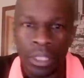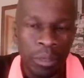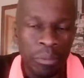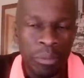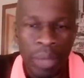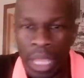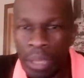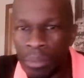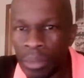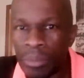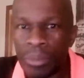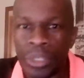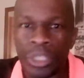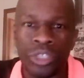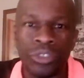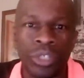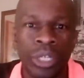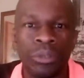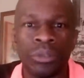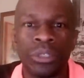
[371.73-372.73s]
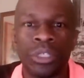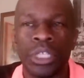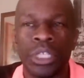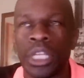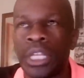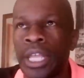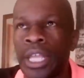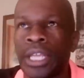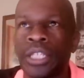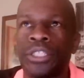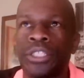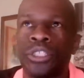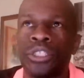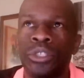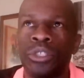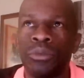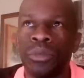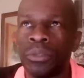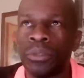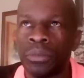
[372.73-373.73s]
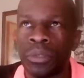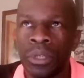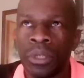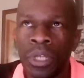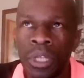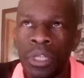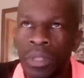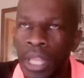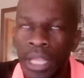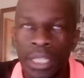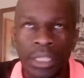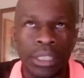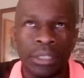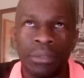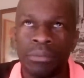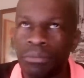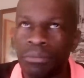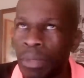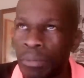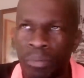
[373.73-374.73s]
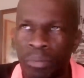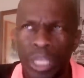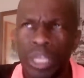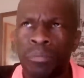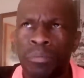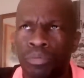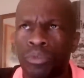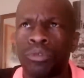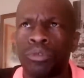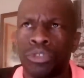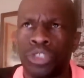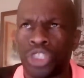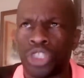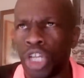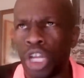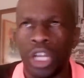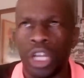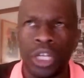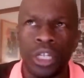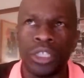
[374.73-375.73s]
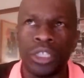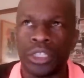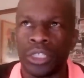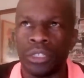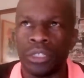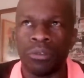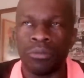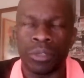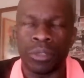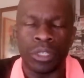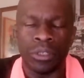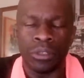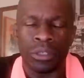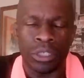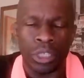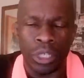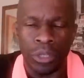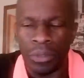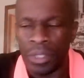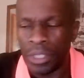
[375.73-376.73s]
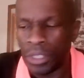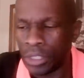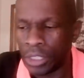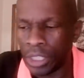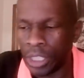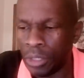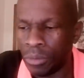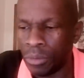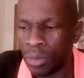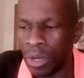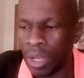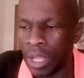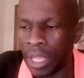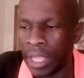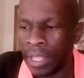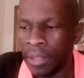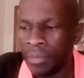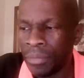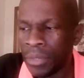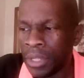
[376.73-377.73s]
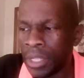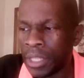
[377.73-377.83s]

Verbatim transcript: that maybe we struggle to connect to and let's be a broad church and can totally see why